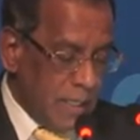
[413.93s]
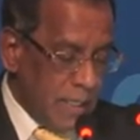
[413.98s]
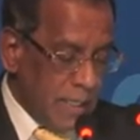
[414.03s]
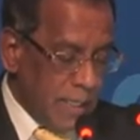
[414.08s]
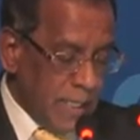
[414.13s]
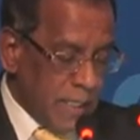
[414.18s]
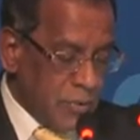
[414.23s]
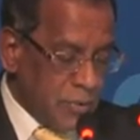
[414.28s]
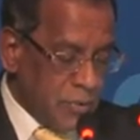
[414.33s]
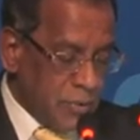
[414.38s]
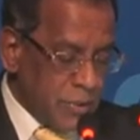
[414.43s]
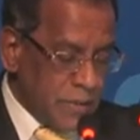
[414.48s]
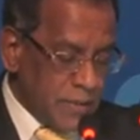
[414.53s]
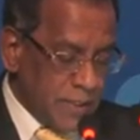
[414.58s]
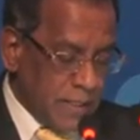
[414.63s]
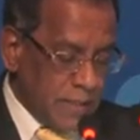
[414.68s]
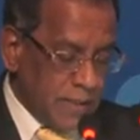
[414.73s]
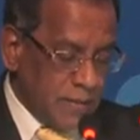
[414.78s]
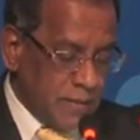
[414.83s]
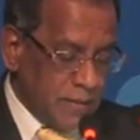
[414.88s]
in
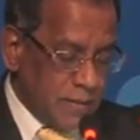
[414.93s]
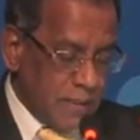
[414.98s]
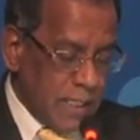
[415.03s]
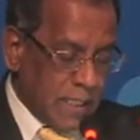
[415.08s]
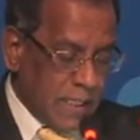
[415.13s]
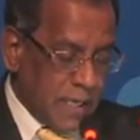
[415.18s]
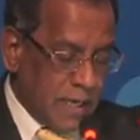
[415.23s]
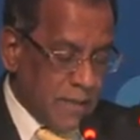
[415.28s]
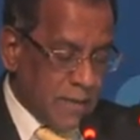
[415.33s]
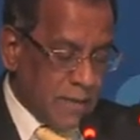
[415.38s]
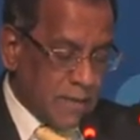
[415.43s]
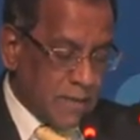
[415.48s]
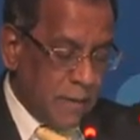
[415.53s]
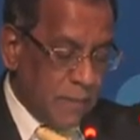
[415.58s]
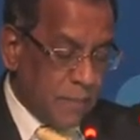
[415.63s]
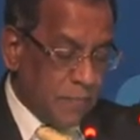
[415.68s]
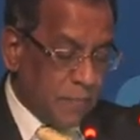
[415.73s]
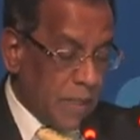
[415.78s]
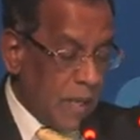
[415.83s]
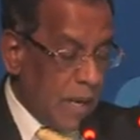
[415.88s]
recent decades
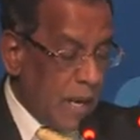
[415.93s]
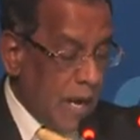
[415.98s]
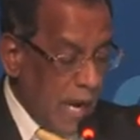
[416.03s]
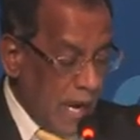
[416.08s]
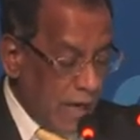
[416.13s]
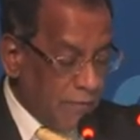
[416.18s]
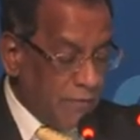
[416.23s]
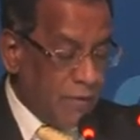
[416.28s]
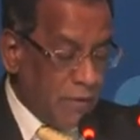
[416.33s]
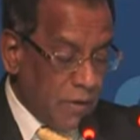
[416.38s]
have